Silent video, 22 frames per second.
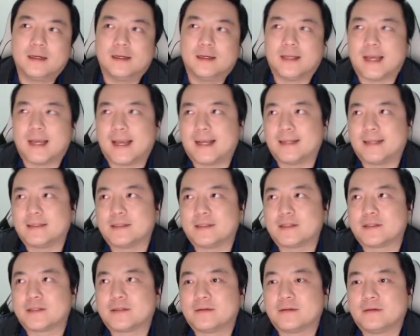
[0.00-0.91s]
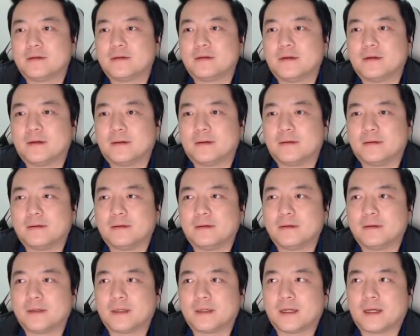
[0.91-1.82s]
And
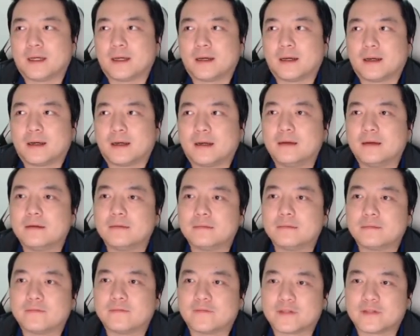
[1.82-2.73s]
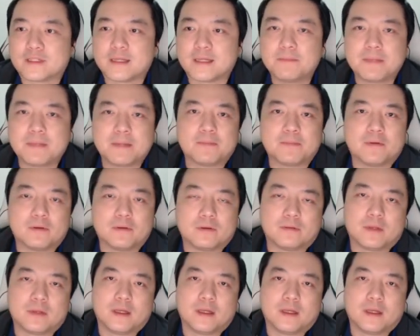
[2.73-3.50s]
for some people,